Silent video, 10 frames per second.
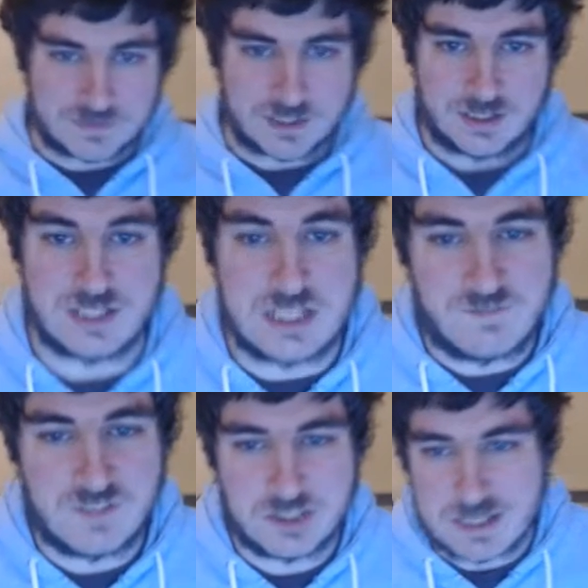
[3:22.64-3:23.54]
Need
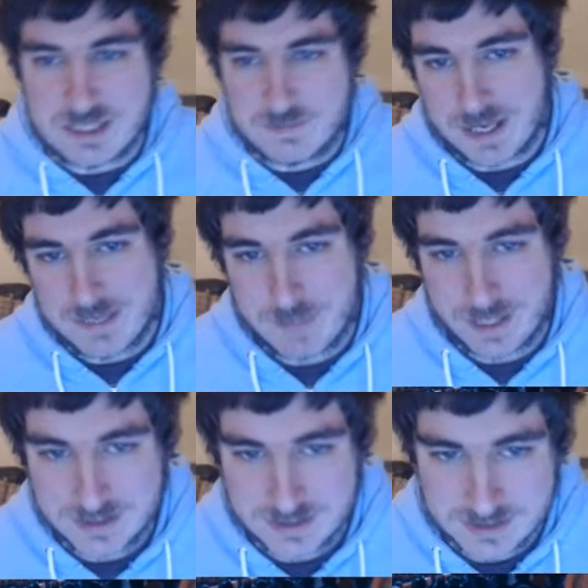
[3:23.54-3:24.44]
for Speed Payback
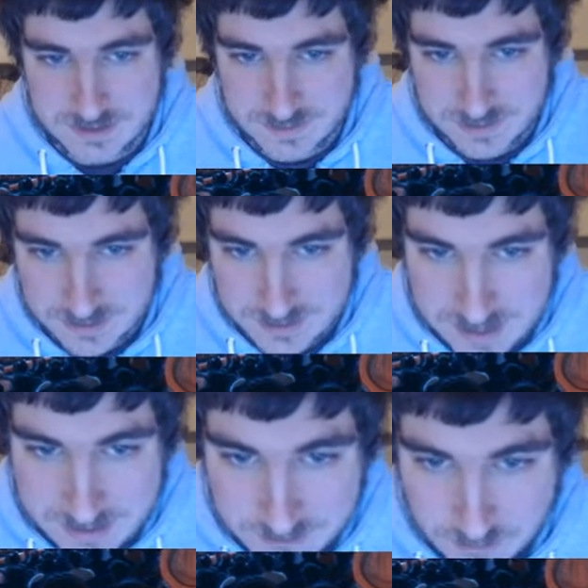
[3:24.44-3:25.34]
dev,
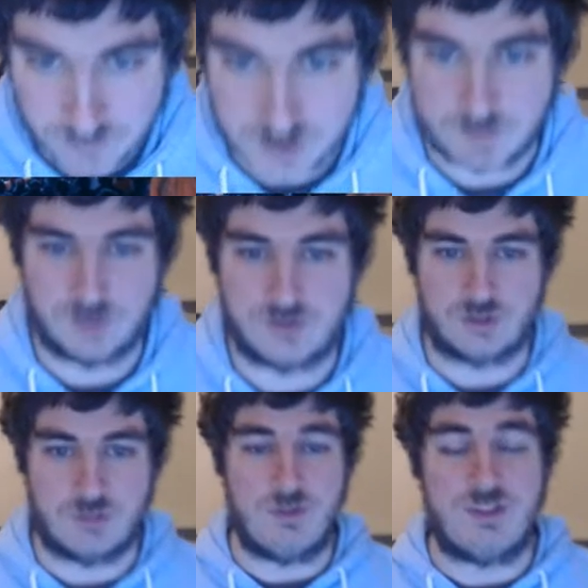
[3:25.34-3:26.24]
dev response to
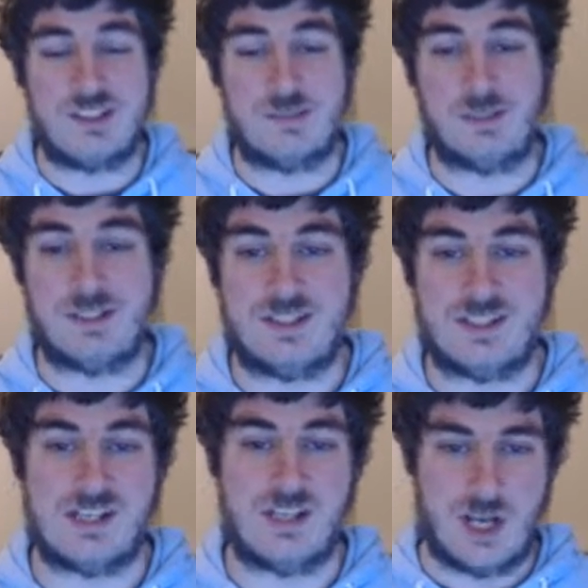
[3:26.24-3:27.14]
community complaints
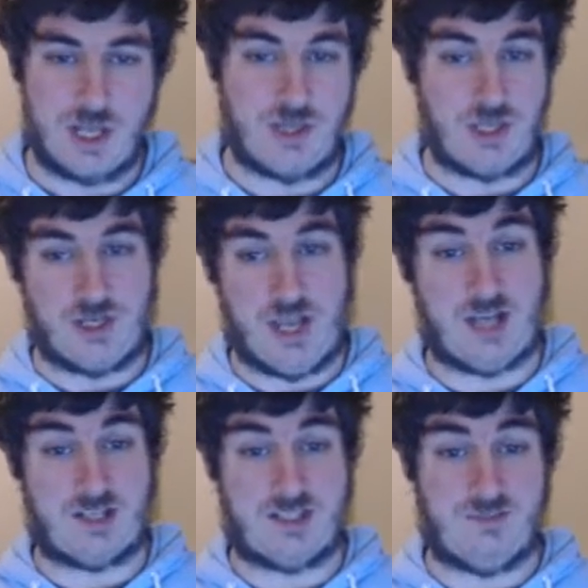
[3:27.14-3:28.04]
says the
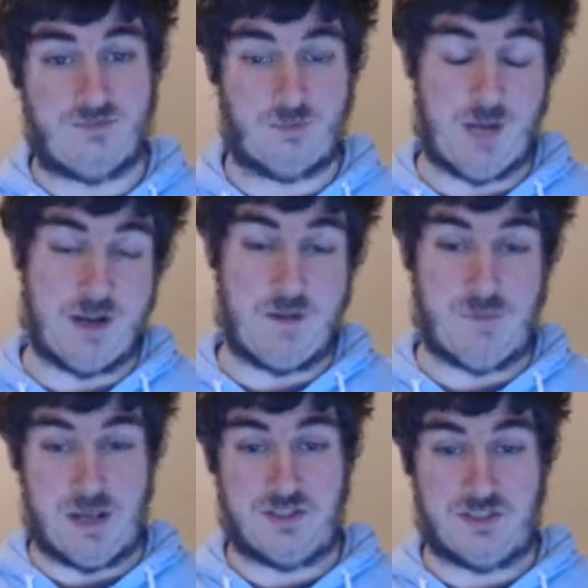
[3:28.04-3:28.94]
active player
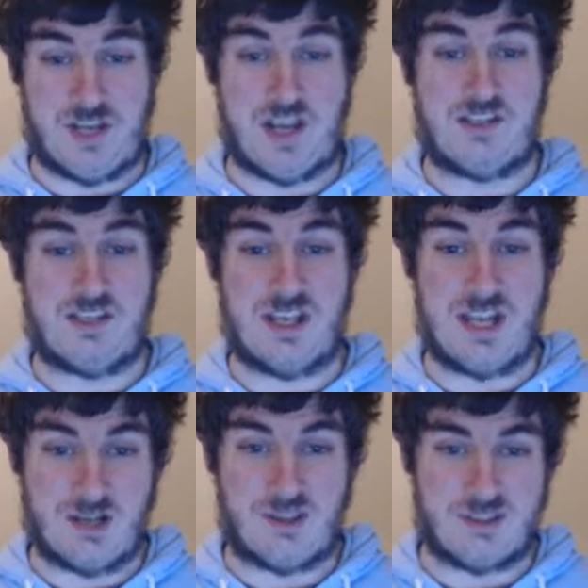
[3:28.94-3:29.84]
base is
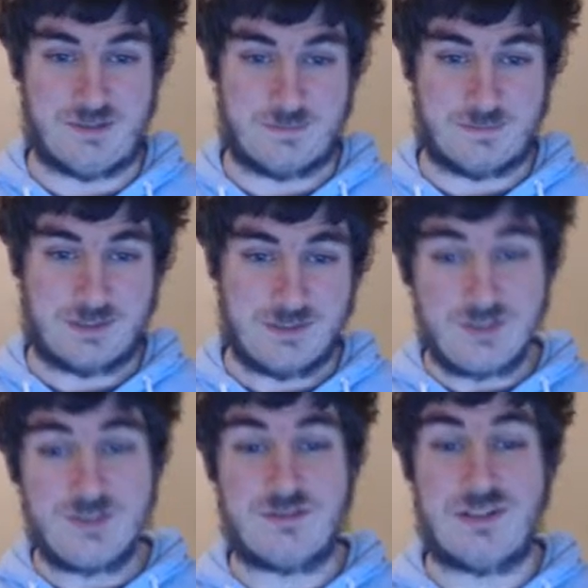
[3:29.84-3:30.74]
healthy.
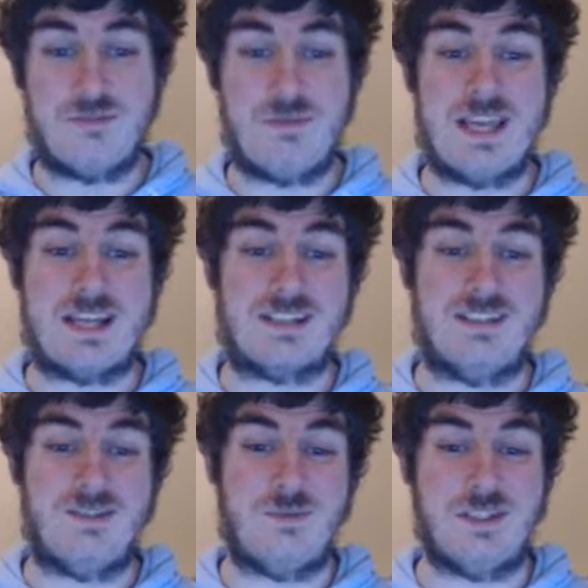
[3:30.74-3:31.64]
Just try to be excellent
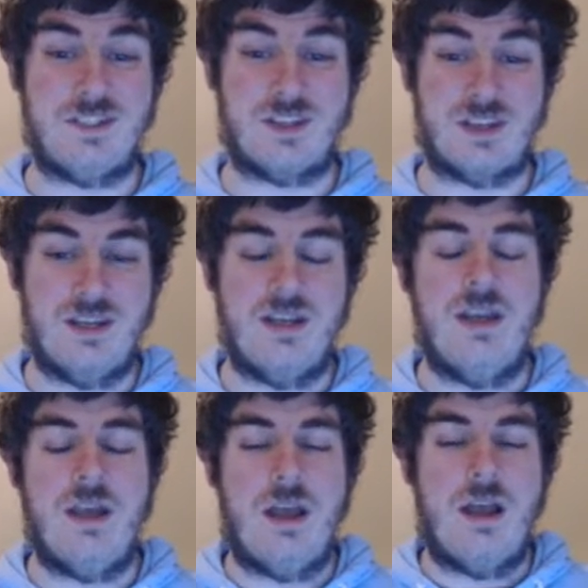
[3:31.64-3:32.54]
to each other.
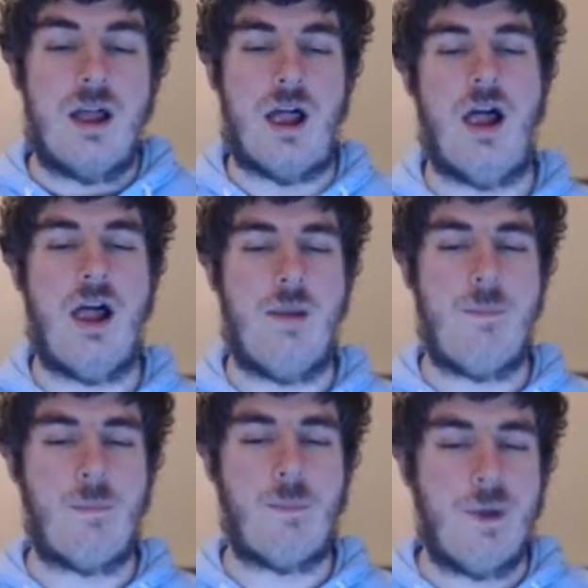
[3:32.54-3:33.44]

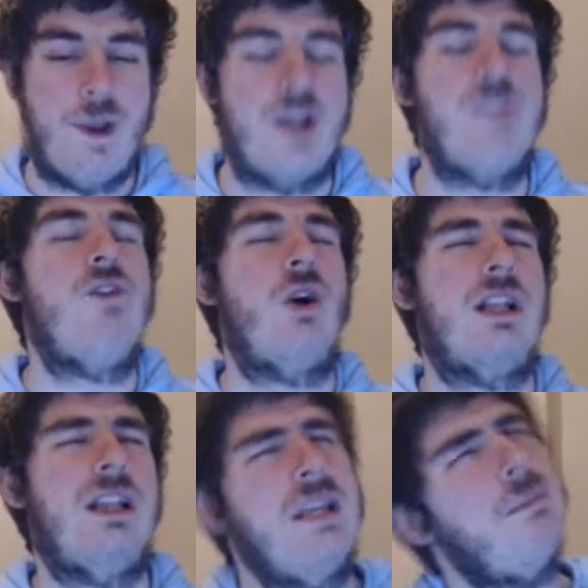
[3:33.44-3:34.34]
Um, if you're
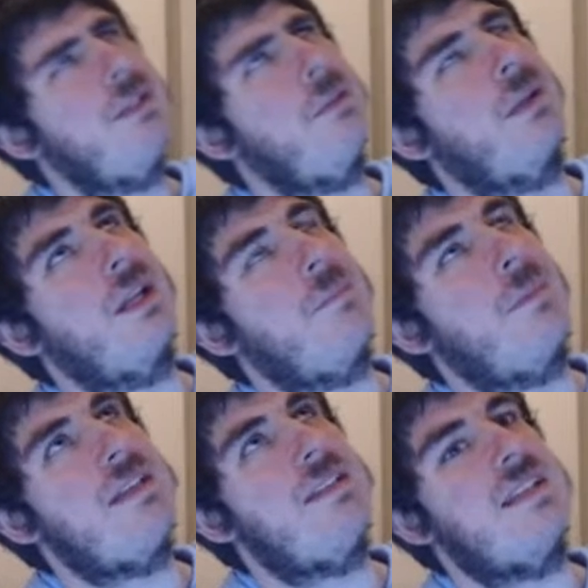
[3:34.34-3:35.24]
claiming the player
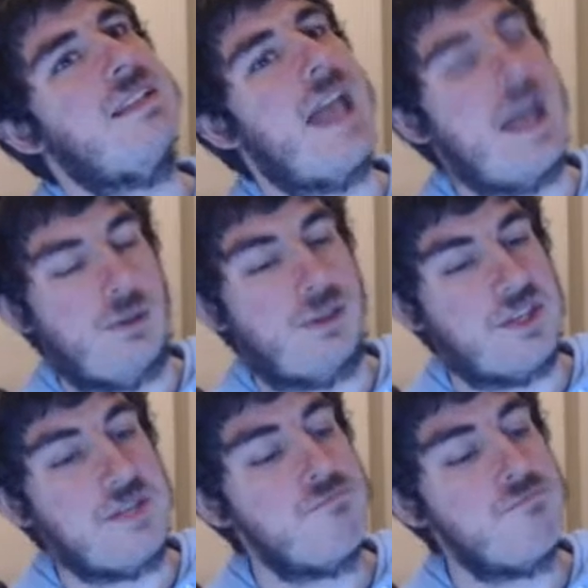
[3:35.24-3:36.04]
base is healthy,